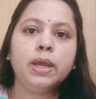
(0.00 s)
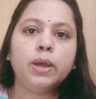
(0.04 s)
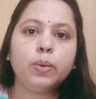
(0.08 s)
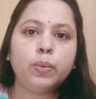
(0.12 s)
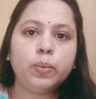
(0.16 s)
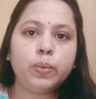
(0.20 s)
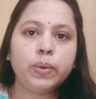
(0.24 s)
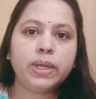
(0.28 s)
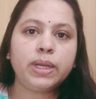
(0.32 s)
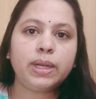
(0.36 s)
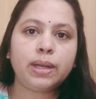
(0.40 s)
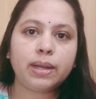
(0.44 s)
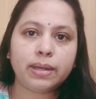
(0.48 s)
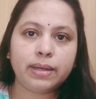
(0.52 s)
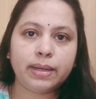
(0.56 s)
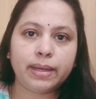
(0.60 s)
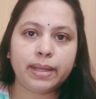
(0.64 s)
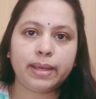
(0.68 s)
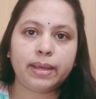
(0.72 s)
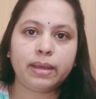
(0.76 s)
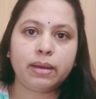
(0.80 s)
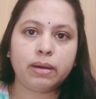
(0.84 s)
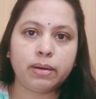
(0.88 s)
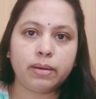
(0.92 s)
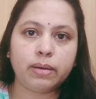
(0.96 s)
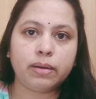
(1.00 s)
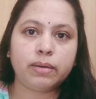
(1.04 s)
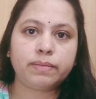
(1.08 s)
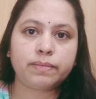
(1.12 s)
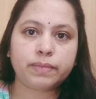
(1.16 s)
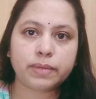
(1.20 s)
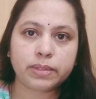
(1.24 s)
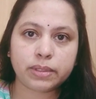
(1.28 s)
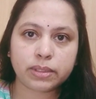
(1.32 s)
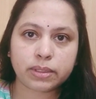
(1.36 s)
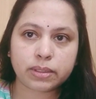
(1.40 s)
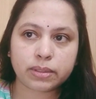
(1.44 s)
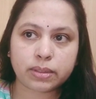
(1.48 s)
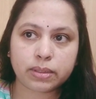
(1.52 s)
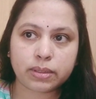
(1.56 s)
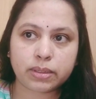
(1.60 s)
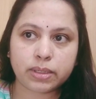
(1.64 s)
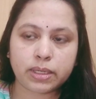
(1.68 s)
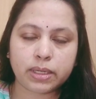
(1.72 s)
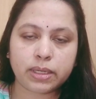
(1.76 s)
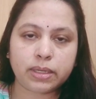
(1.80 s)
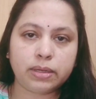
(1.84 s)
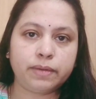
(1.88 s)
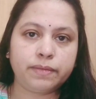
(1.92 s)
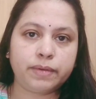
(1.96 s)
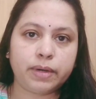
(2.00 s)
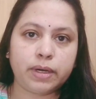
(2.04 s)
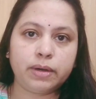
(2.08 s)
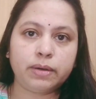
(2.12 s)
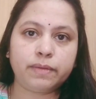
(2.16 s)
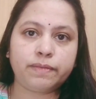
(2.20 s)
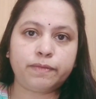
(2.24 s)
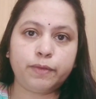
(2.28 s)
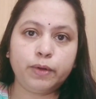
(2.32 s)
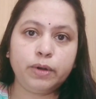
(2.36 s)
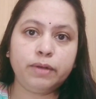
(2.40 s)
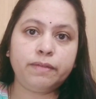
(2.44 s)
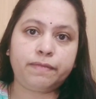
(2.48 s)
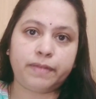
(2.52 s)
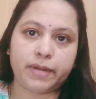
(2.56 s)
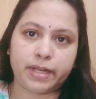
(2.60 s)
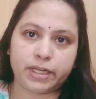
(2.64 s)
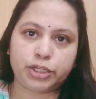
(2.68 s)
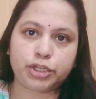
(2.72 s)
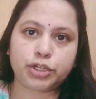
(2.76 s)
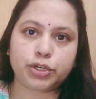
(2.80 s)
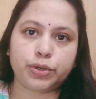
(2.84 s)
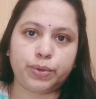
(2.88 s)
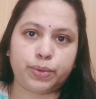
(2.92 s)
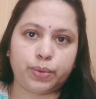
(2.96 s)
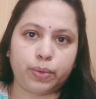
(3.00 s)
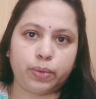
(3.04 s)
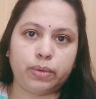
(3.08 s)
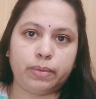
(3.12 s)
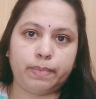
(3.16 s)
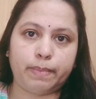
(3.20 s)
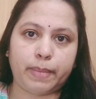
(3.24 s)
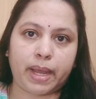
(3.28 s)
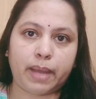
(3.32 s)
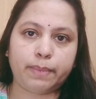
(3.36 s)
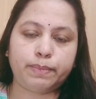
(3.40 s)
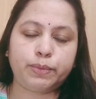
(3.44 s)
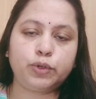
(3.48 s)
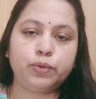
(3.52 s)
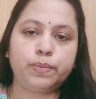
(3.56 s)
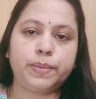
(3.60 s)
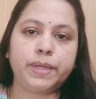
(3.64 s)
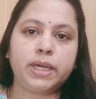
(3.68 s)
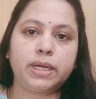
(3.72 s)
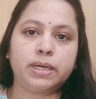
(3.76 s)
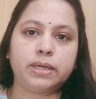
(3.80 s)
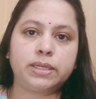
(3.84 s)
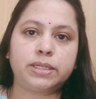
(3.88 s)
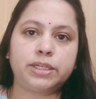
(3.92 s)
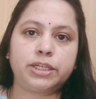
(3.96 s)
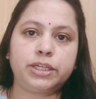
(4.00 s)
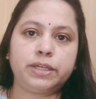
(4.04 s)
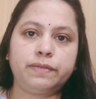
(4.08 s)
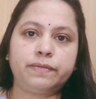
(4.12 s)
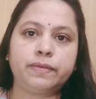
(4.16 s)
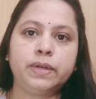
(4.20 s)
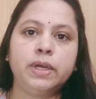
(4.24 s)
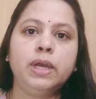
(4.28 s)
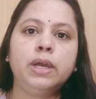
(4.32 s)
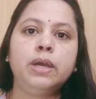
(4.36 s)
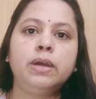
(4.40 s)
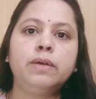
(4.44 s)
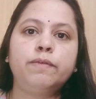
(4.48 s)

will lay a full-fledged roadmap to be achieved